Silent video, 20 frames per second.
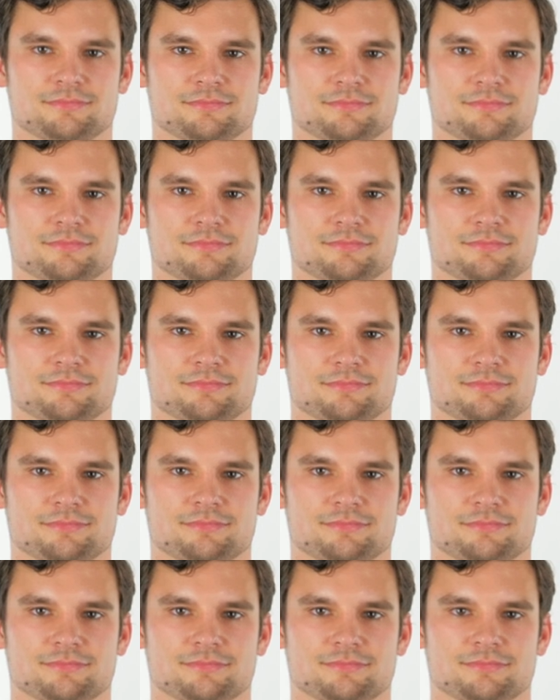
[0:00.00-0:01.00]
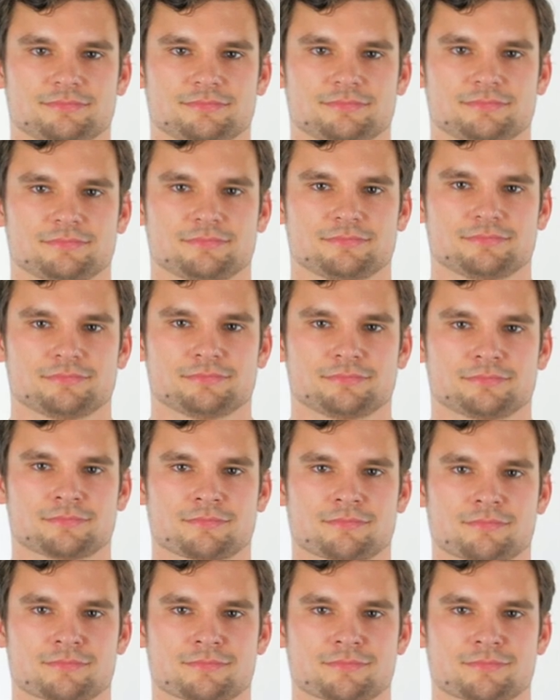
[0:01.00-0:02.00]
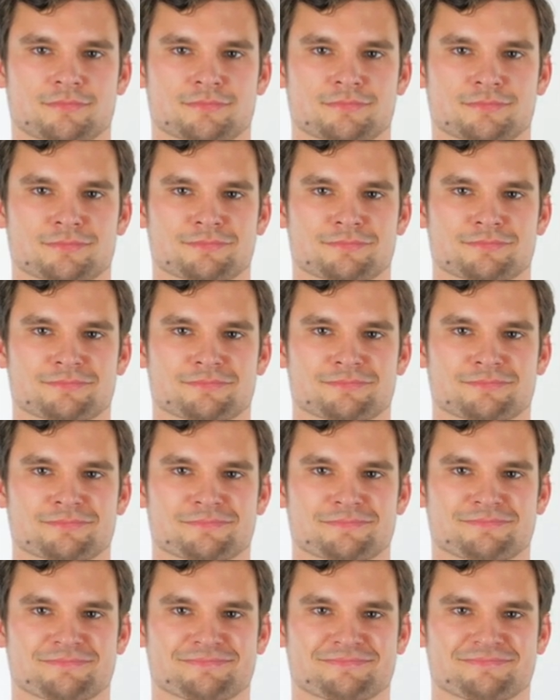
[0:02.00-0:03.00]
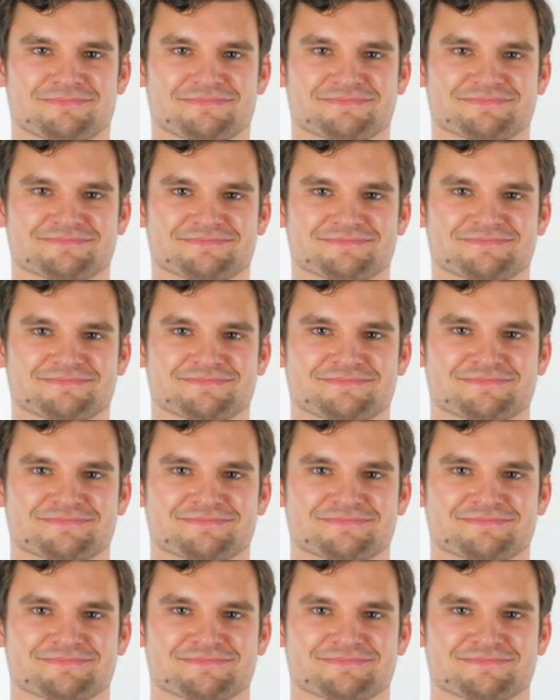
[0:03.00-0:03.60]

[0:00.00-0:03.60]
(not speaking)